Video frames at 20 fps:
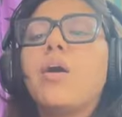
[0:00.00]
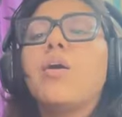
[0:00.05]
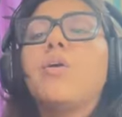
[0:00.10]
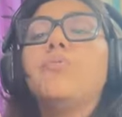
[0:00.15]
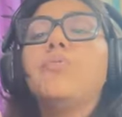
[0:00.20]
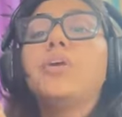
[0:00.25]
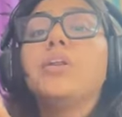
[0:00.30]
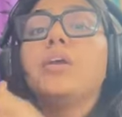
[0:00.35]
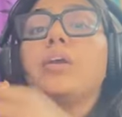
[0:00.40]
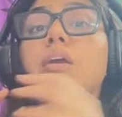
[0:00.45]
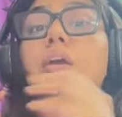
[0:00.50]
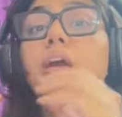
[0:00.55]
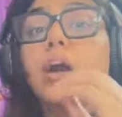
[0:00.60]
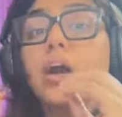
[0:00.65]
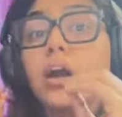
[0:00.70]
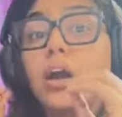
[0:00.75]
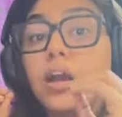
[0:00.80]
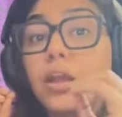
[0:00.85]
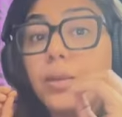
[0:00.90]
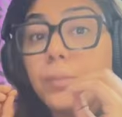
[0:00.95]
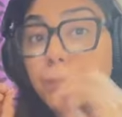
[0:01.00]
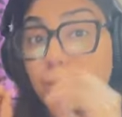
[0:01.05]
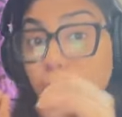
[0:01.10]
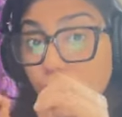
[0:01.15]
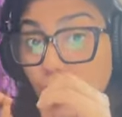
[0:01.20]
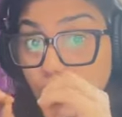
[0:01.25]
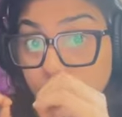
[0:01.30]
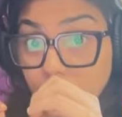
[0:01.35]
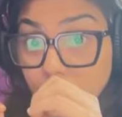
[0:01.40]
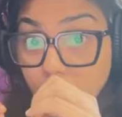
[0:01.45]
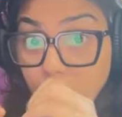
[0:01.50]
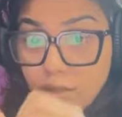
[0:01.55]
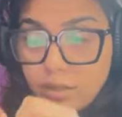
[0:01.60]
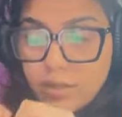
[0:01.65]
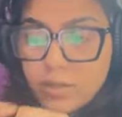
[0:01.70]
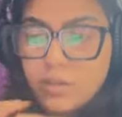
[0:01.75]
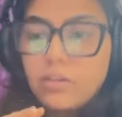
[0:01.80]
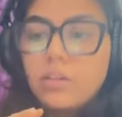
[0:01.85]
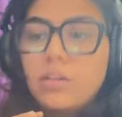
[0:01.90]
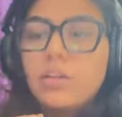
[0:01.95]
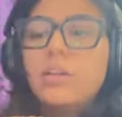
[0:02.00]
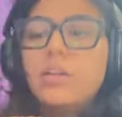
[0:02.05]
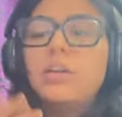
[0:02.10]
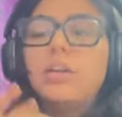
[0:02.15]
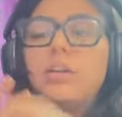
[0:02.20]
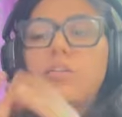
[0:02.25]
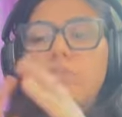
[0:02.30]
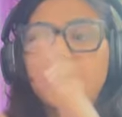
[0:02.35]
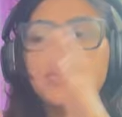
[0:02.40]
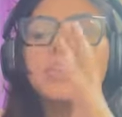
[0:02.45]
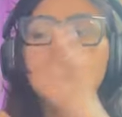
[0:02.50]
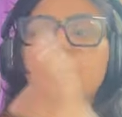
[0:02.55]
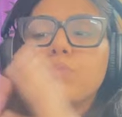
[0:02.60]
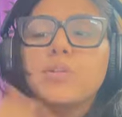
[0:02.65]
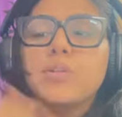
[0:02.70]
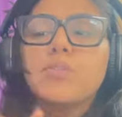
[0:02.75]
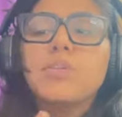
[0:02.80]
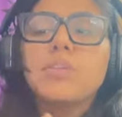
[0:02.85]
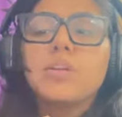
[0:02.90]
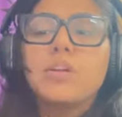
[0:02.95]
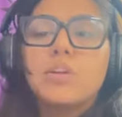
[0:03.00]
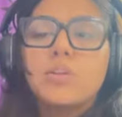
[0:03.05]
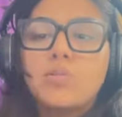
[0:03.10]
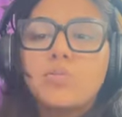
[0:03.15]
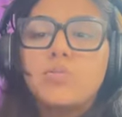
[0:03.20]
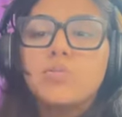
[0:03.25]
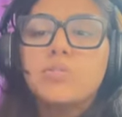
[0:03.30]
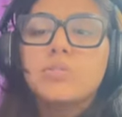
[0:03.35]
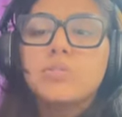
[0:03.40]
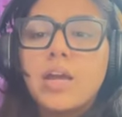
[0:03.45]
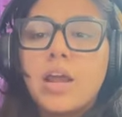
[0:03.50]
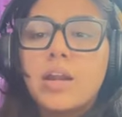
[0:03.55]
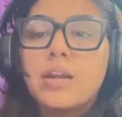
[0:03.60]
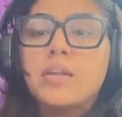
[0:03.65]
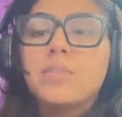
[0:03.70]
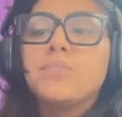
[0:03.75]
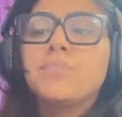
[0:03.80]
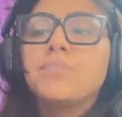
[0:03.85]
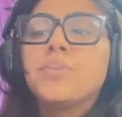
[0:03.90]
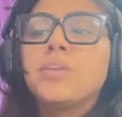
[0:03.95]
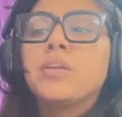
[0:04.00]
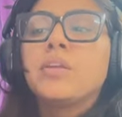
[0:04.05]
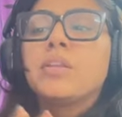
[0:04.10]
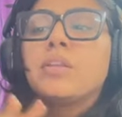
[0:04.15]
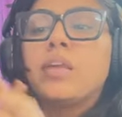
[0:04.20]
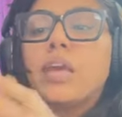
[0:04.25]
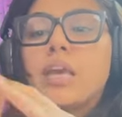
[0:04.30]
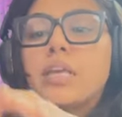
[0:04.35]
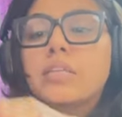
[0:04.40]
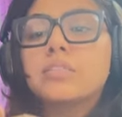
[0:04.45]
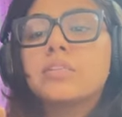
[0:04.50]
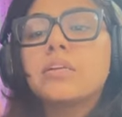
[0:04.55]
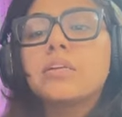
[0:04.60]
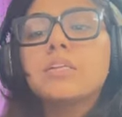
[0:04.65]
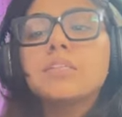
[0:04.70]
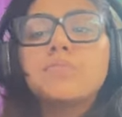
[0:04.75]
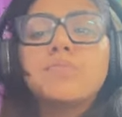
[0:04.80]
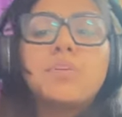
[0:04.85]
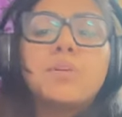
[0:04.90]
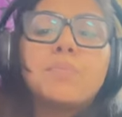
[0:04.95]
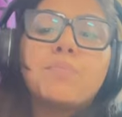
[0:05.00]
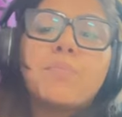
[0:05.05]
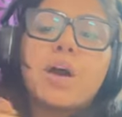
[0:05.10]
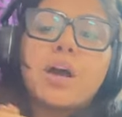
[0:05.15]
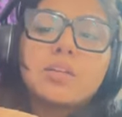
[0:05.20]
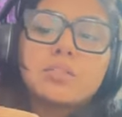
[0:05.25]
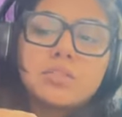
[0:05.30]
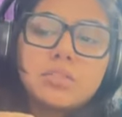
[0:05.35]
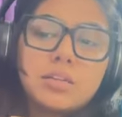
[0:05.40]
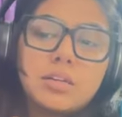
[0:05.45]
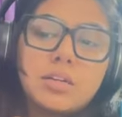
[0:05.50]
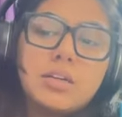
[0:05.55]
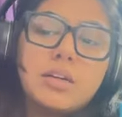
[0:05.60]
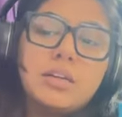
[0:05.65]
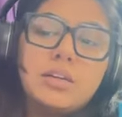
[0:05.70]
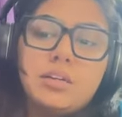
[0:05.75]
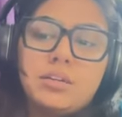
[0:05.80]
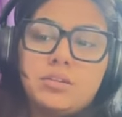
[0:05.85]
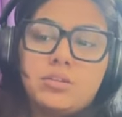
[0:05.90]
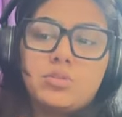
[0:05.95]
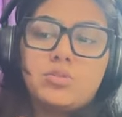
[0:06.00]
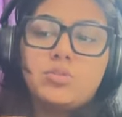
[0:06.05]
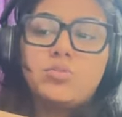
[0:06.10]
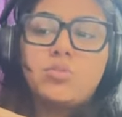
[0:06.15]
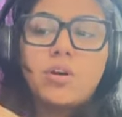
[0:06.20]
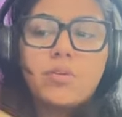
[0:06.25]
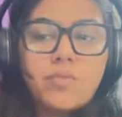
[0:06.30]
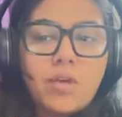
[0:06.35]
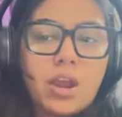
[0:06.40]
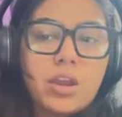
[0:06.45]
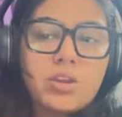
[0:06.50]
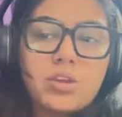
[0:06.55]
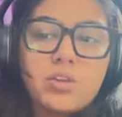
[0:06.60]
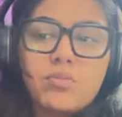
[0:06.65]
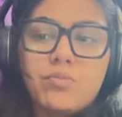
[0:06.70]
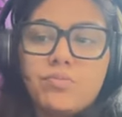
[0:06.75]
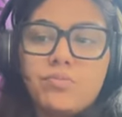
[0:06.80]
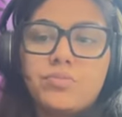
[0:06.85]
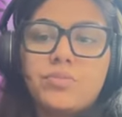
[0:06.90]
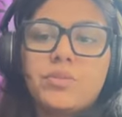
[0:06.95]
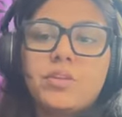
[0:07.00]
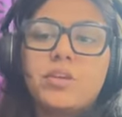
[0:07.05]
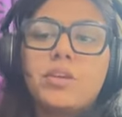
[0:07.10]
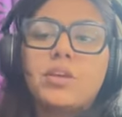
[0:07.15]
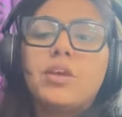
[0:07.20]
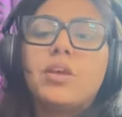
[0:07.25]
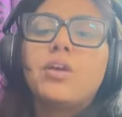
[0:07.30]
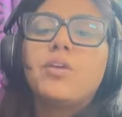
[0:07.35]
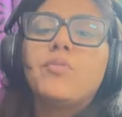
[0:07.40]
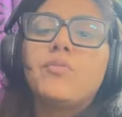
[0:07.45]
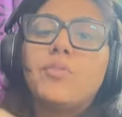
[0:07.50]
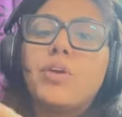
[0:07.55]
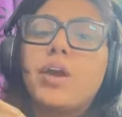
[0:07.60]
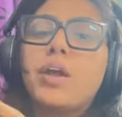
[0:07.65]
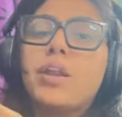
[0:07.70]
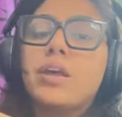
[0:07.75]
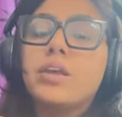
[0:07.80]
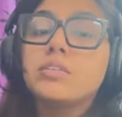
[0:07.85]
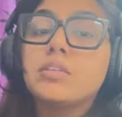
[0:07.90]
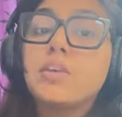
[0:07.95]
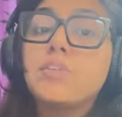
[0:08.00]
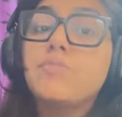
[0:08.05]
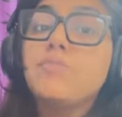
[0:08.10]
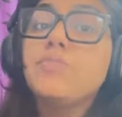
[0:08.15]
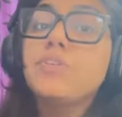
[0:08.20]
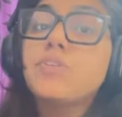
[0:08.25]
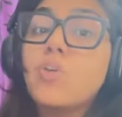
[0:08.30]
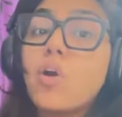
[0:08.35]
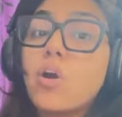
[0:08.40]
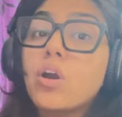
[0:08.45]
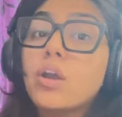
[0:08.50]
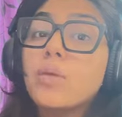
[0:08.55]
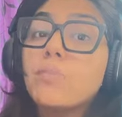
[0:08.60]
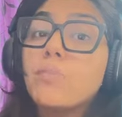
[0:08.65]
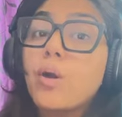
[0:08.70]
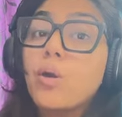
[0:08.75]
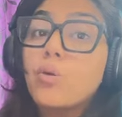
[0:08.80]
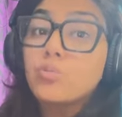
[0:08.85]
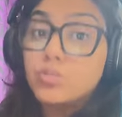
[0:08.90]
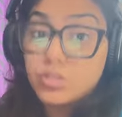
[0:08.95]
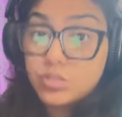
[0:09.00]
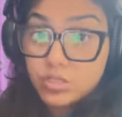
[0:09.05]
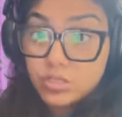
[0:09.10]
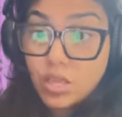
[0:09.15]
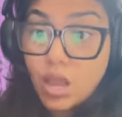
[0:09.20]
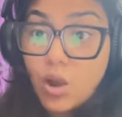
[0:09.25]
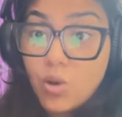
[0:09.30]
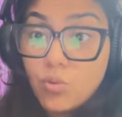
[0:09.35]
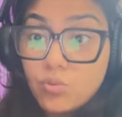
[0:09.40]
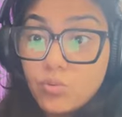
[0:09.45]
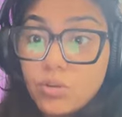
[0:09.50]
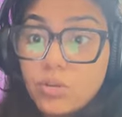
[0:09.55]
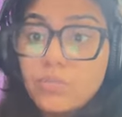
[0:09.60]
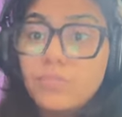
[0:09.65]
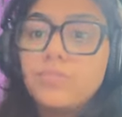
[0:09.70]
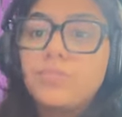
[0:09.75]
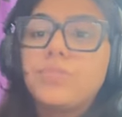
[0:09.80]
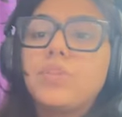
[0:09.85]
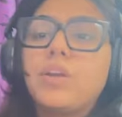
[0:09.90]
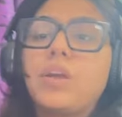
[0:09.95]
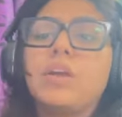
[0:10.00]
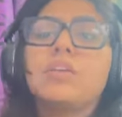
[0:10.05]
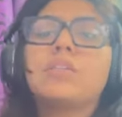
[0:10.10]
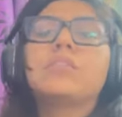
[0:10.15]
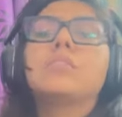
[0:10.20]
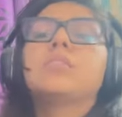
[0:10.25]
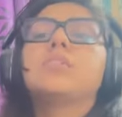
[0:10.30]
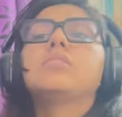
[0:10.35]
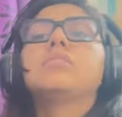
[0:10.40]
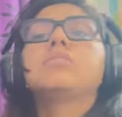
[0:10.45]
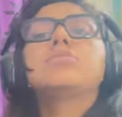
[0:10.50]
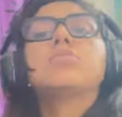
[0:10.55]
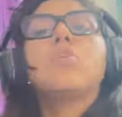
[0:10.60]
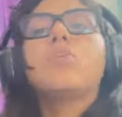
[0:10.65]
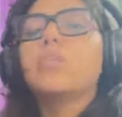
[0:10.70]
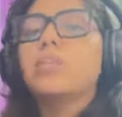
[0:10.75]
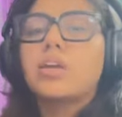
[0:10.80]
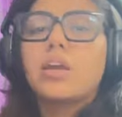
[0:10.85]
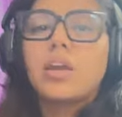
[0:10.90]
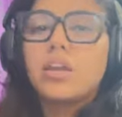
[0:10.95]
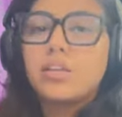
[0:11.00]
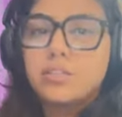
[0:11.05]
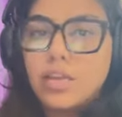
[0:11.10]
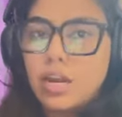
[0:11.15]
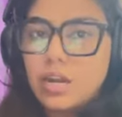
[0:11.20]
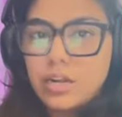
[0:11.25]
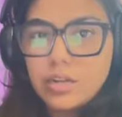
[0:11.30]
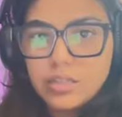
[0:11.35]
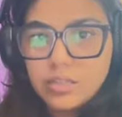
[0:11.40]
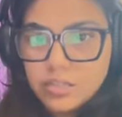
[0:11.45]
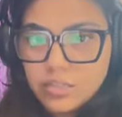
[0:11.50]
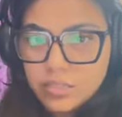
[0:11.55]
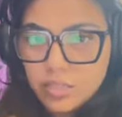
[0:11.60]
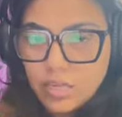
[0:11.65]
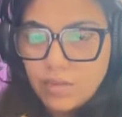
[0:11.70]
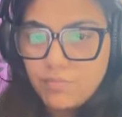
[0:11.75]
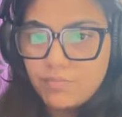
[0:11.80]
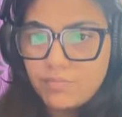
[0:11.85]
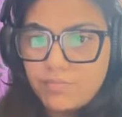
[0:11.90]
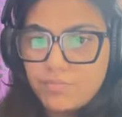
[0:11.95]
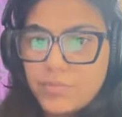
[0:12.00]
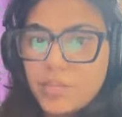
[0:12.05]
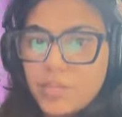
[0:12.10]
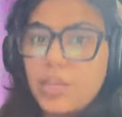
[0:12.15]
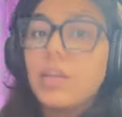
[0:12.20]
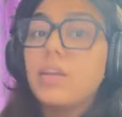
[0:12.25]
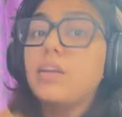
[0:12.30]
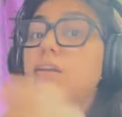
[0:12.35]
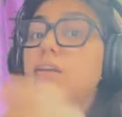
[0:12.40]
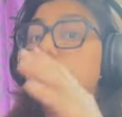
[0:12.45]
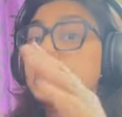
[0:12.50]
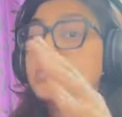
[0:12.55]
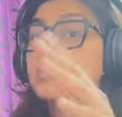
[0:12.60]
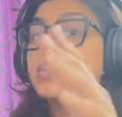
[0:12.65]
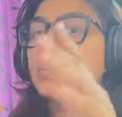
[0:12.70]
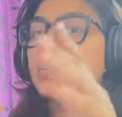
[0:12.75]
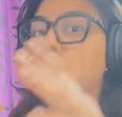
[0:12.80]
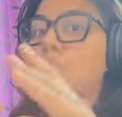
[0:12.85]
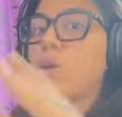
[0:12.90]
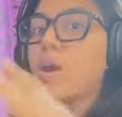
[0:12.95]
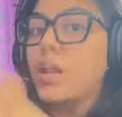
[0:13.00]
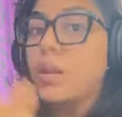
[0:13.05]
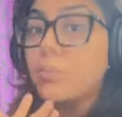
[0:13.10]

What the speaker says: Very important difference between the two is that the X-rays will pass readily through a vacuum, whereas if we talk about the sound, it's not exactly the same. It does require a